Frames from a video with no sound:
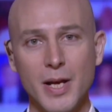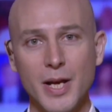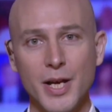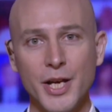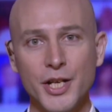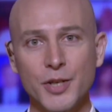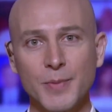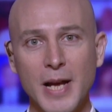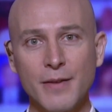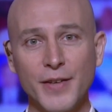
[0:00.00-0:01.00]
Egypt
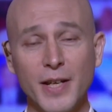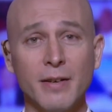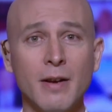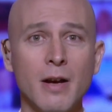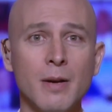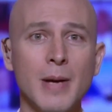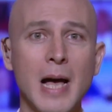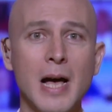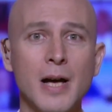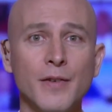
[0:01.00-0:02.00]
and Vietnam
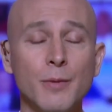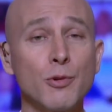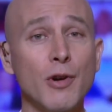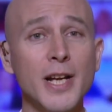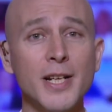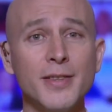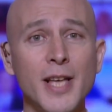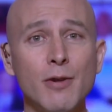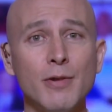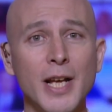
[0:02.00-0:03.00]
have upgraded
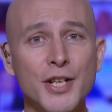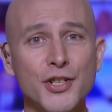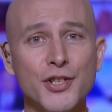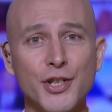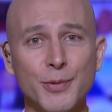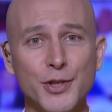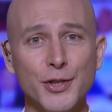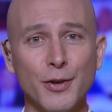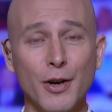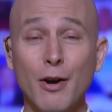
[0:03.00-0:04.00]
their relationship
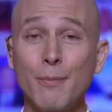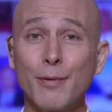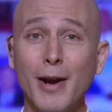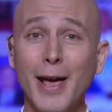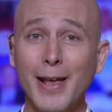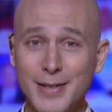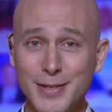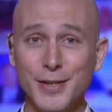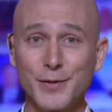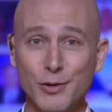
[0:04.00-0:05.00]
to a
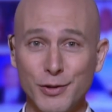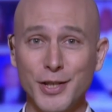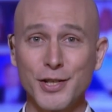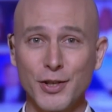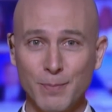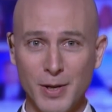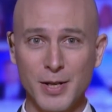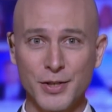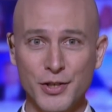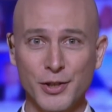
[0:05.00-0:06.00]
comprehensive strategic
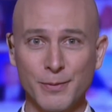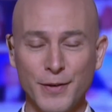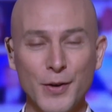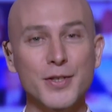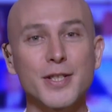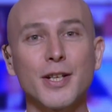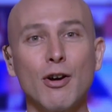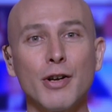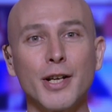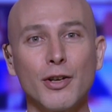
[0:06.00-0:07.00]
partnership focusing
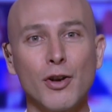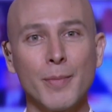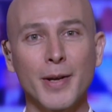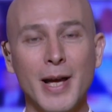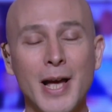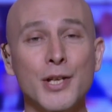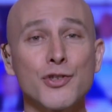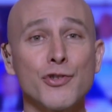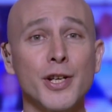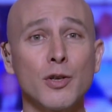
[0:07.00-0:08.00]
on economic and
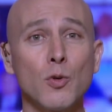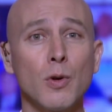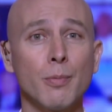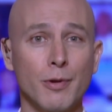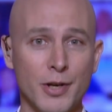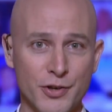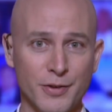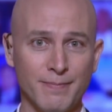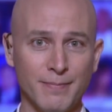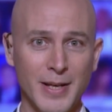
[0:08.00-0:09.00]
trade cooperation.
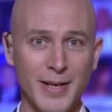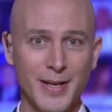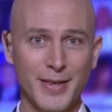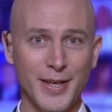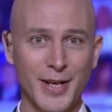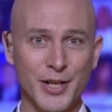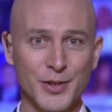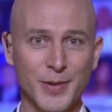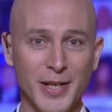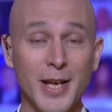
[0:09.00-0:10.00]
The
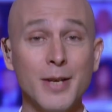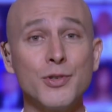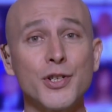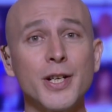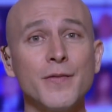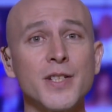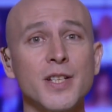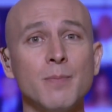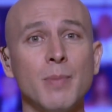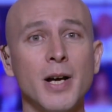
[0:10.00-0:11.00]
announcement came during a
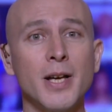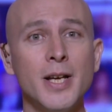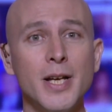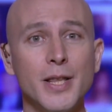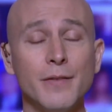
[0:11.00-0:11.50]
visit by the